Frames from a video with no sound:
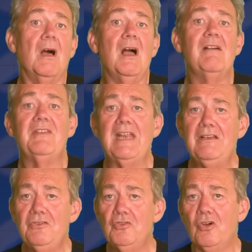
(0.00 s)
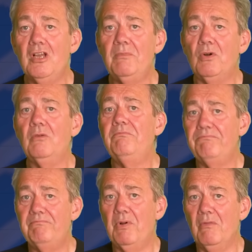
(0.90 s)
I have an enjoyable
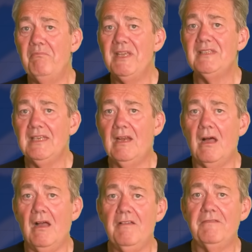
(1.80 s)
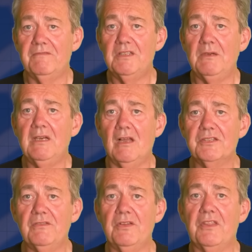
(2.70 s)
but busy life doing
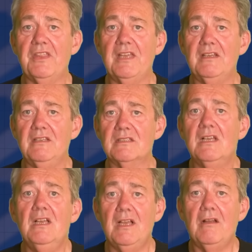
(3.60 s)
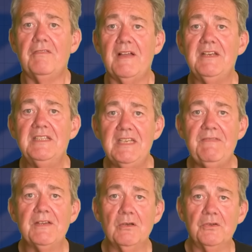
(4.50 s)
lots of other things, and I found it
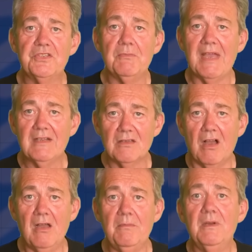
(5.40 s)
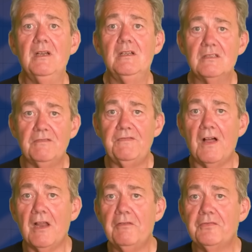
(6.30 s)
difficult to make time to
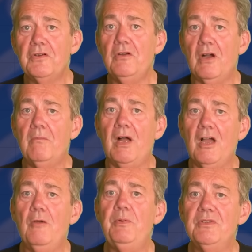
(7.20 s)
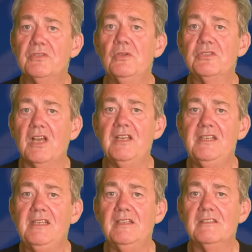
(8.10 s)
follow through on my open source
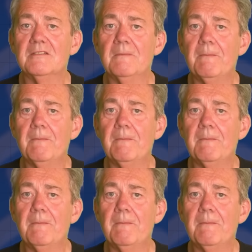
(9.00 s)
ideas.